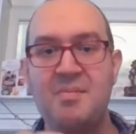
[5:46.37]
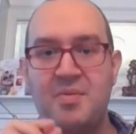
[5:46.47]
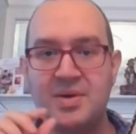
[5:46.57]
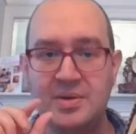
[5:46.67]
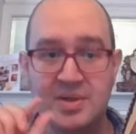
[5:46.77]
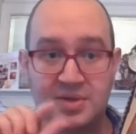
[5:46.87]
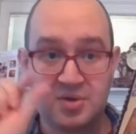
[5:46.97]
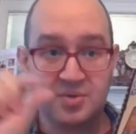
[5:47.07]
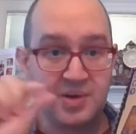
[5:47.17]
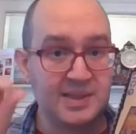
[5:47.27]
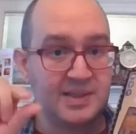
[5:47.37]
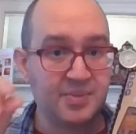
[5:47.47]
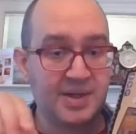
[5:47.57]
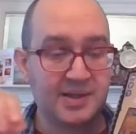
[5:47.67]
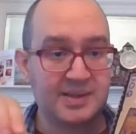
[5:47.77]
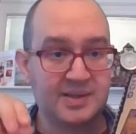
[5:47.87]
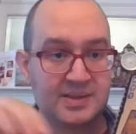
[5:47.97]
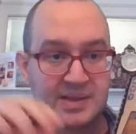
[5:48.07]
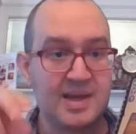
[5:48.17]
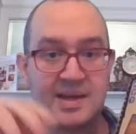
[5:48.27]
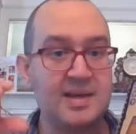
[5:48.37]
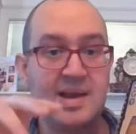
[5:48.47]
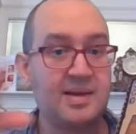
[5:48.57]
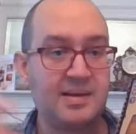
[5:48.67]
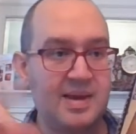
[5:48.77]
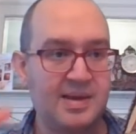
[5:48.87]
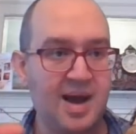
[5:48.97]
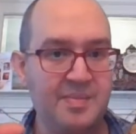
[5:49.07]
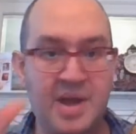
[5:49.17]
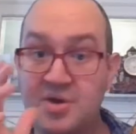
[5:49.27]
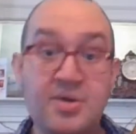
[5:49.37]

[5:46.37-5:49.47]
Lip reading: but when you destroy someone else's in combat,